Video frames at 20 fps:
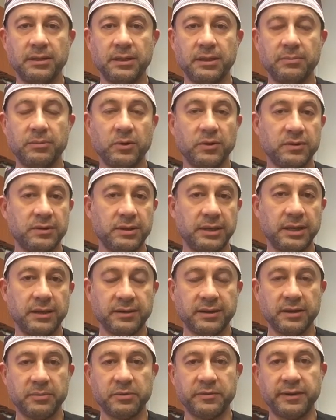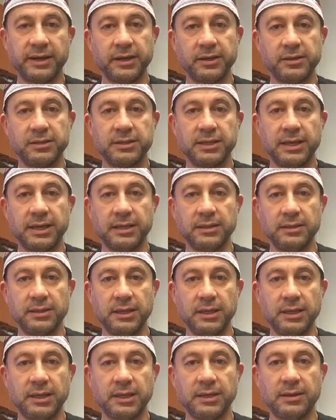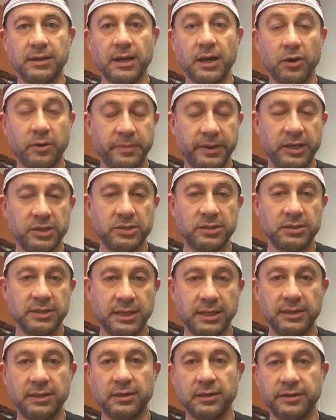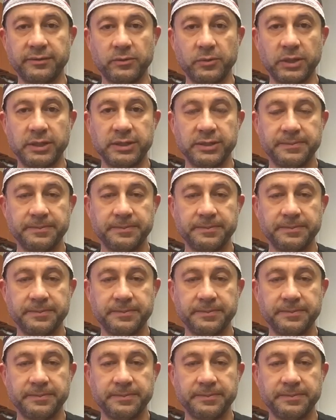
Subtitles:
both the healthcare providers and our patients and their loved ones.